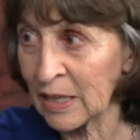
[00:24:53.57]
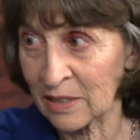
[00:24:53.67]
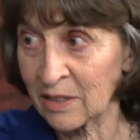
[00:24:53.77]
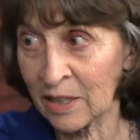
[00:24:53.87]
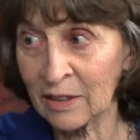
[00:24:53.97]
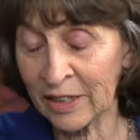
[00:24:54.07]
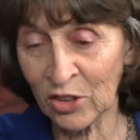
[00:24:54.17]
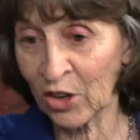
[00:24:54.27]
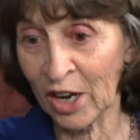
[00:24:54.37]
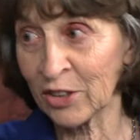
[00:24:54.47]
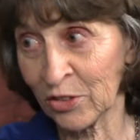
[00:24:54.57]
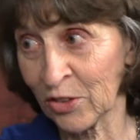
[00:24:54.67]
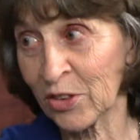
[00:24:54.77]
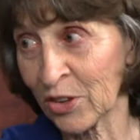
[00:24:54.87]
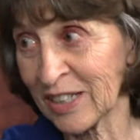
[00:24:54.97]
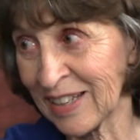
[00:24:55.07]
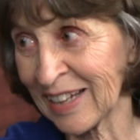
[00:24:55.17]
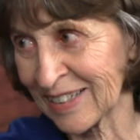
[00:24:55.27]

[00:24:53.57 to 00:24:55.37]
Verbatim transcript: It's still in your 132nd